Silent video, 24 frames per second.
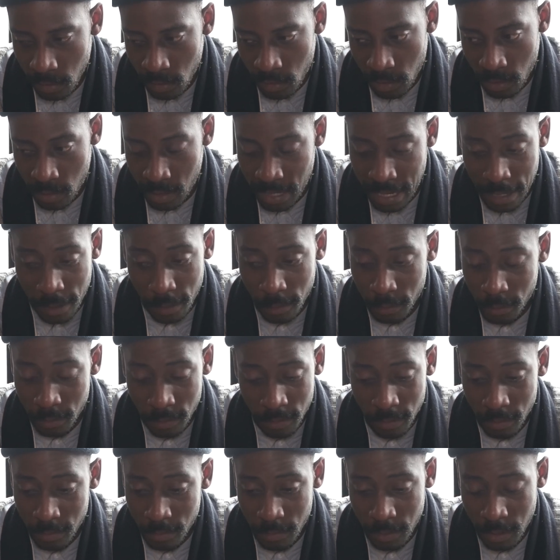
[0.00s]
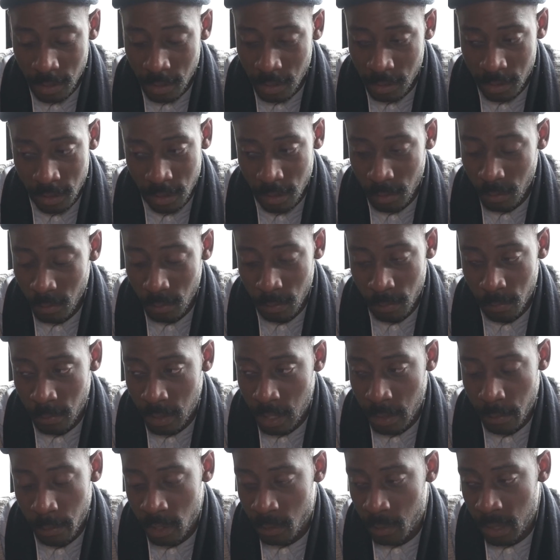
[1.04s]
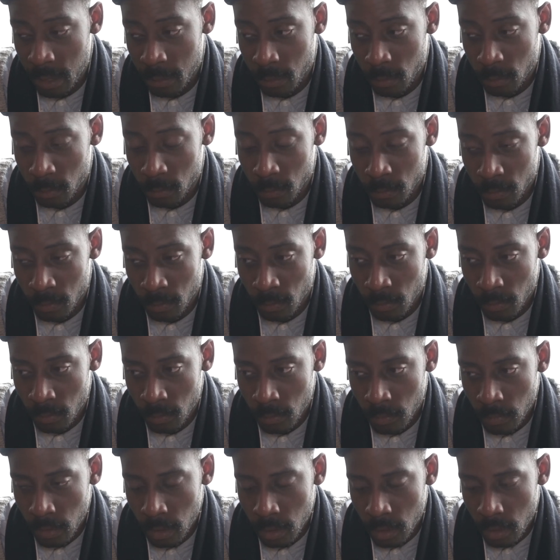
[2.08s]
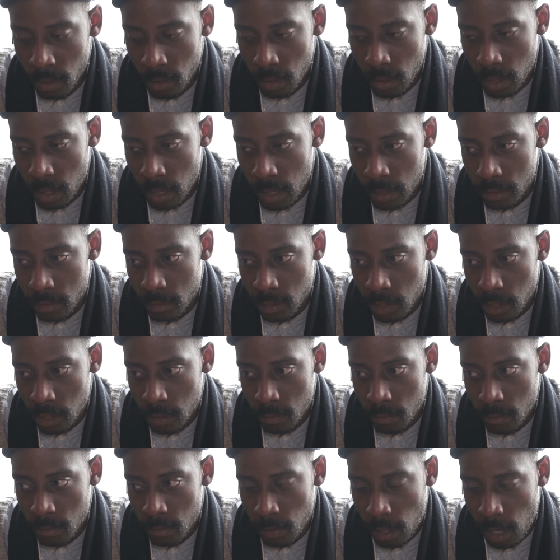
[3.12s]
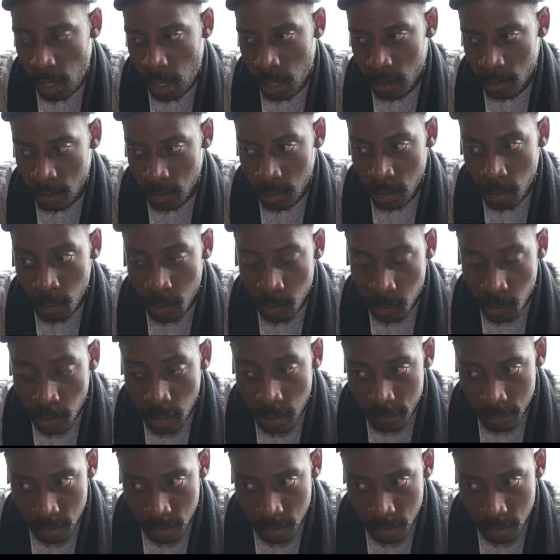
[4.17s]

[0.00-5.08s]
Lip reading: just out to various people. And I know a guy